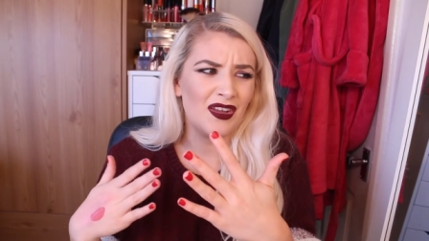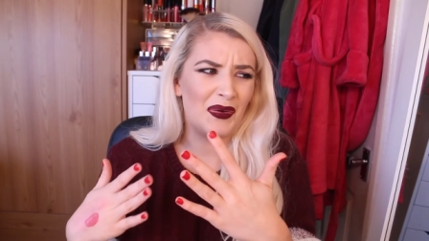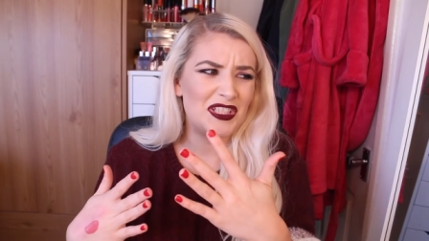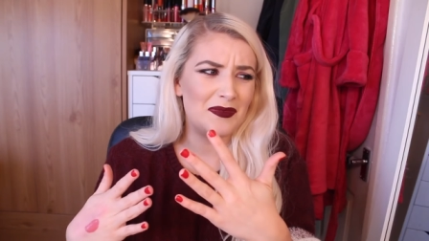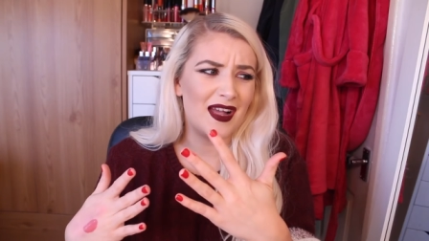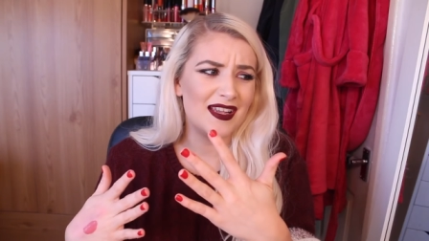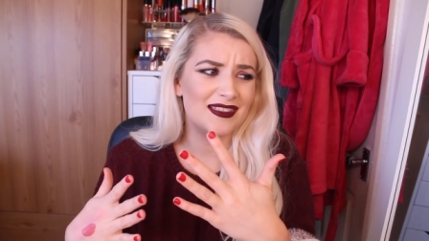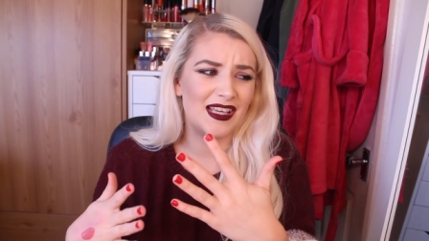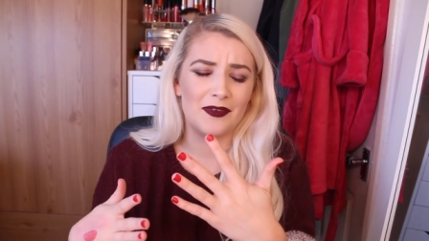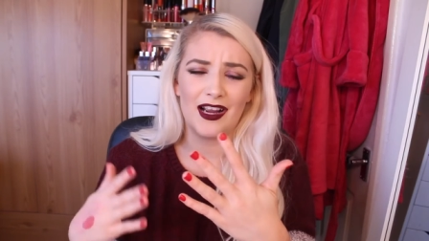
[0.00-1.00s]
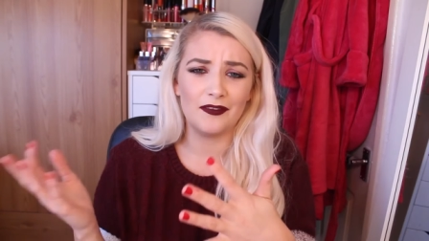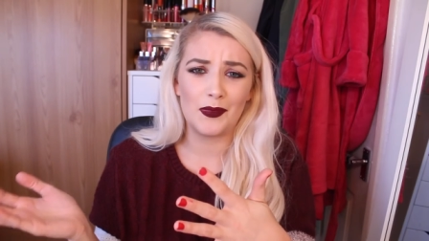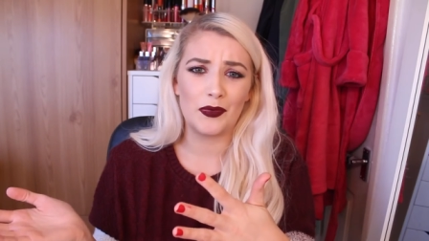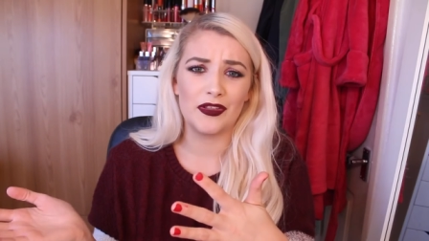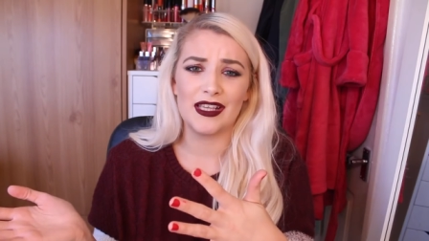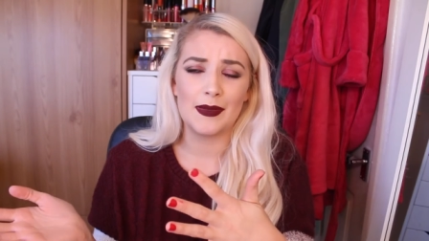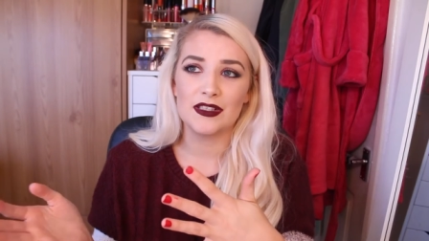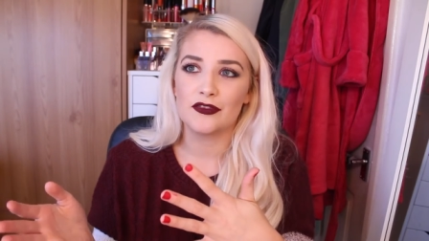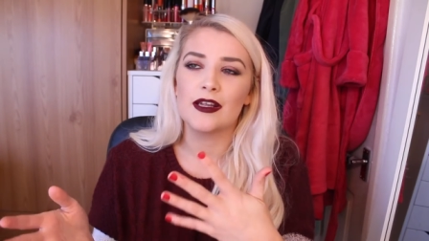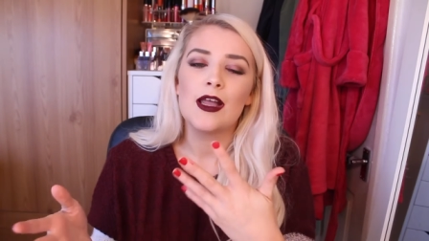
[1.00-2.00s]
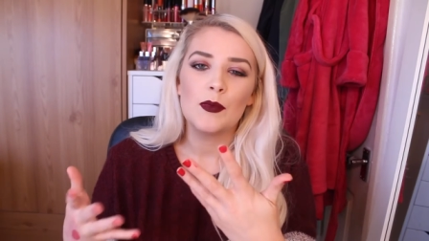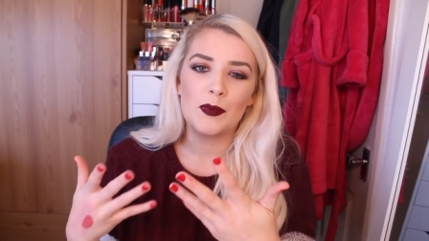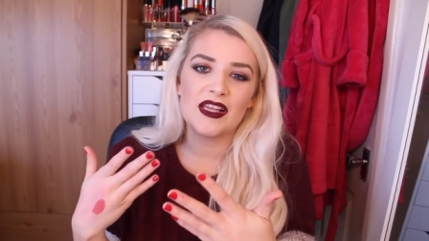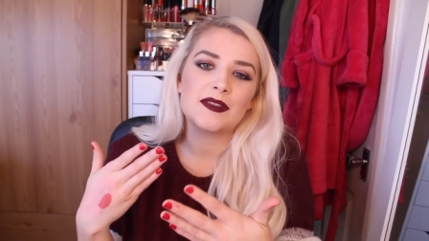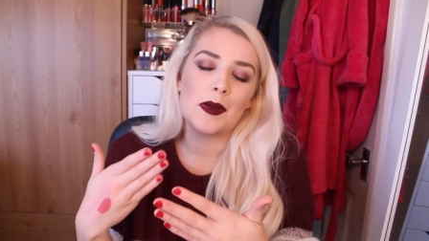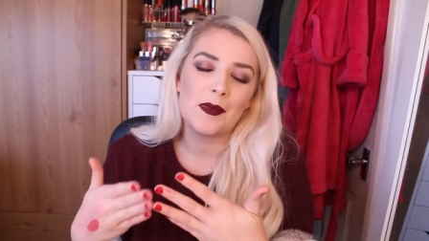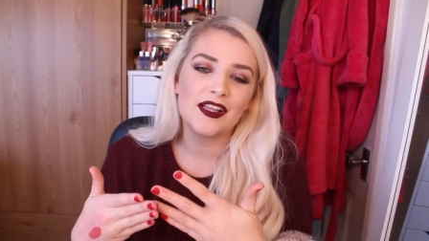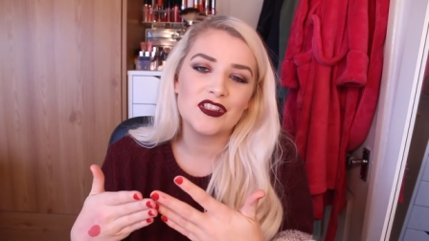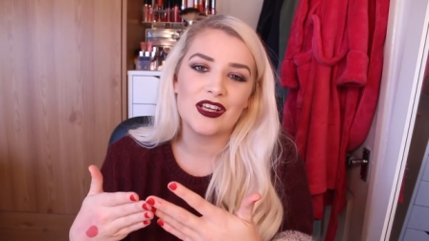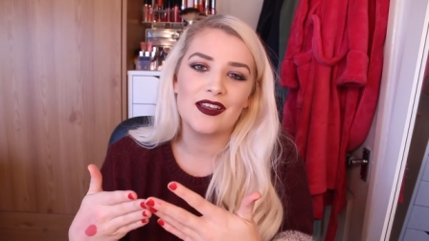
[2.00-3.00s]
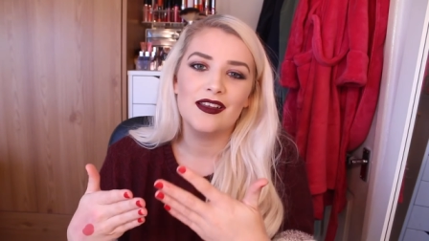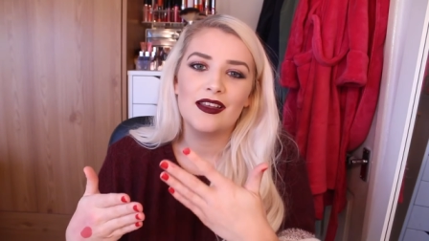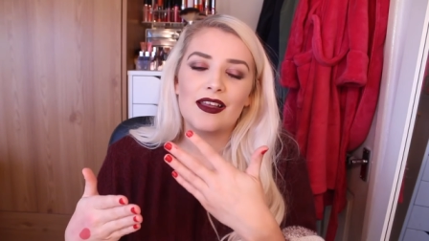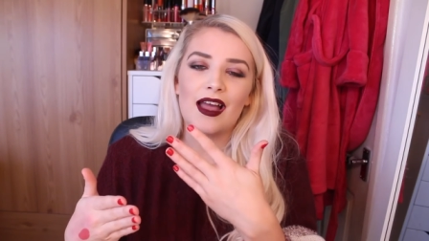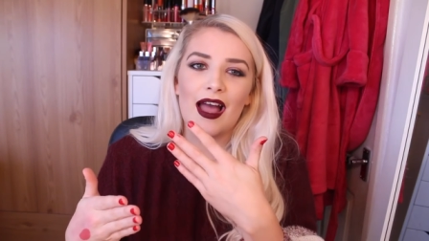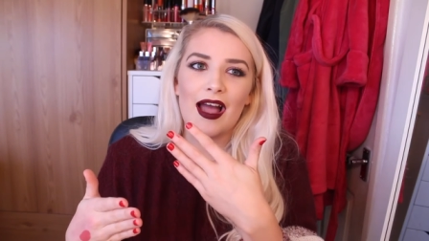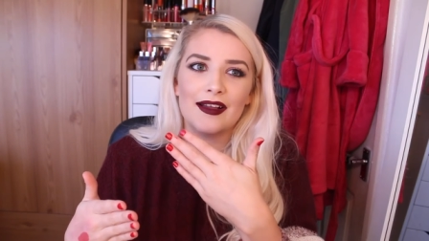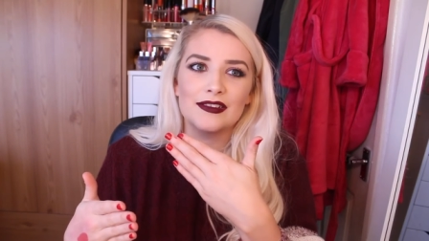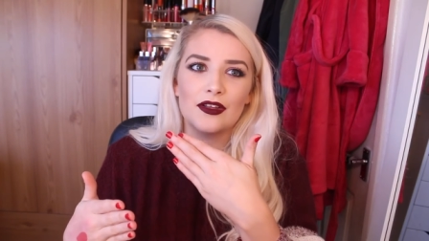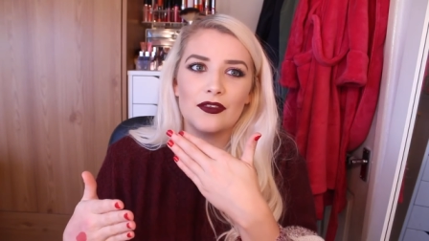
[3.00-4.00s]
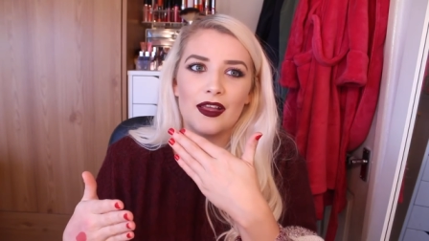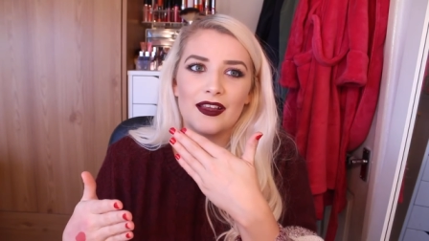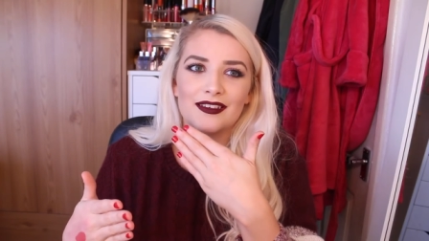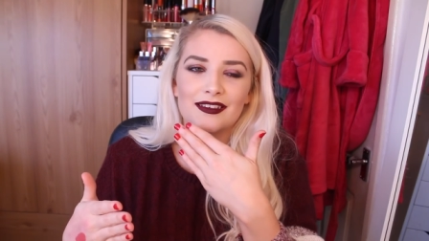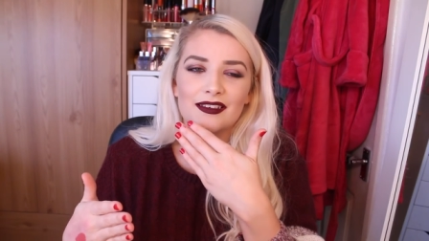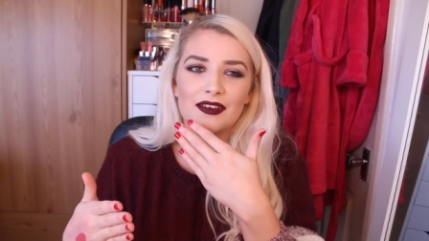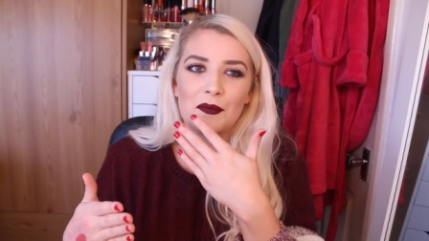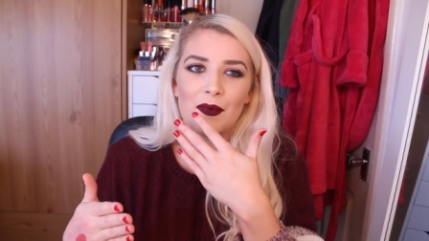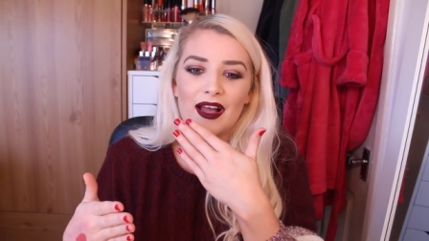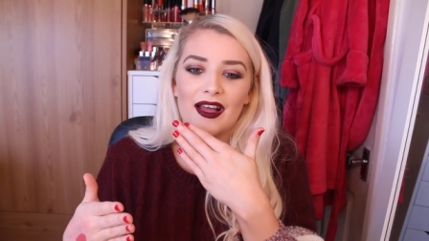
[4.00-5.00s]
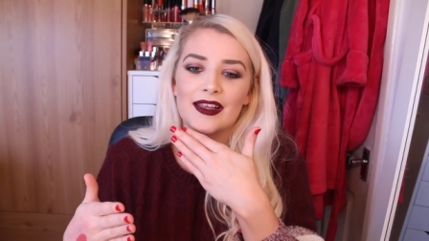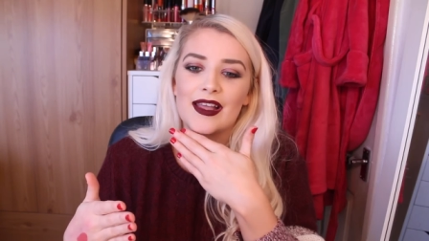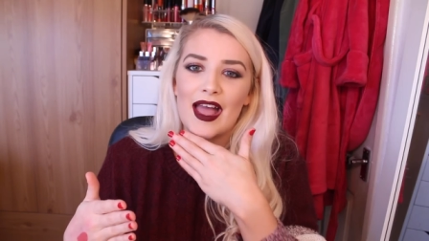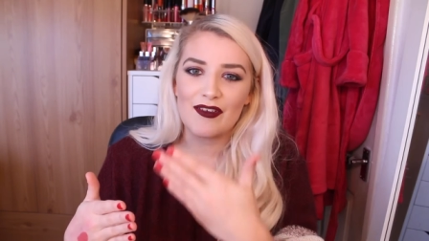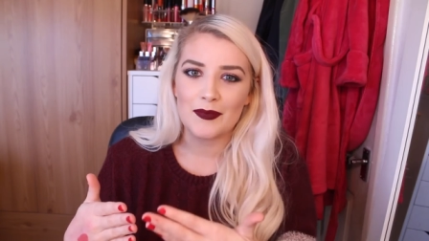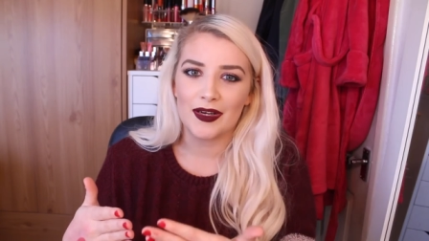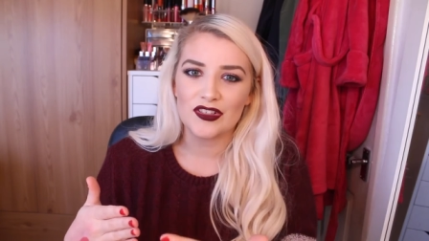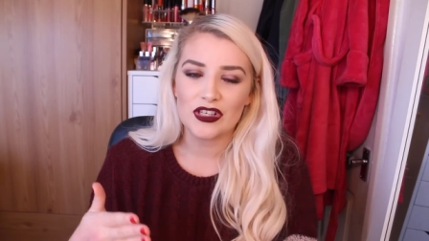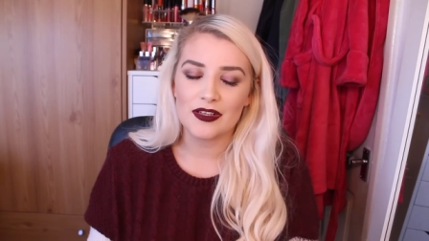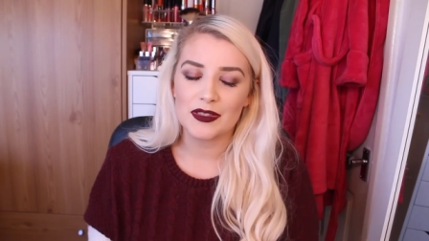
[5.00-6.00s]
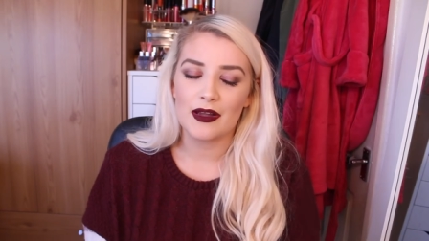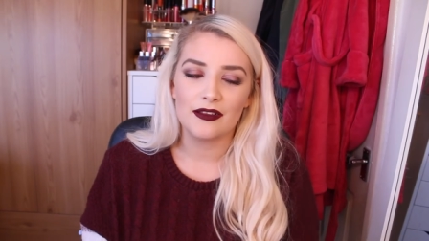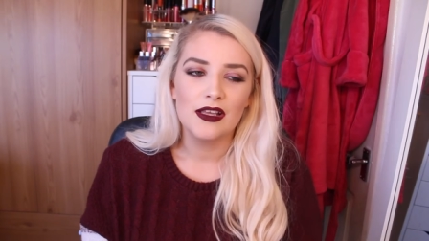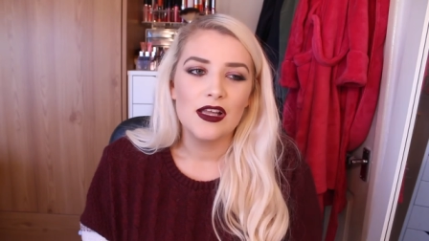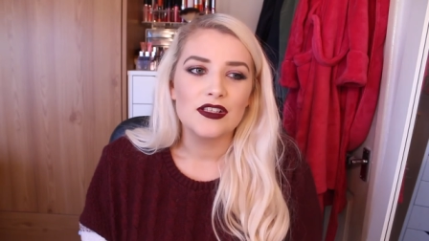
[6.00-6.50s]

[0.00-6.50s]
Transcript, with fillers: oh, she my S D M, I can't remember what the name is for it. But basically my manager and then my area manager as well.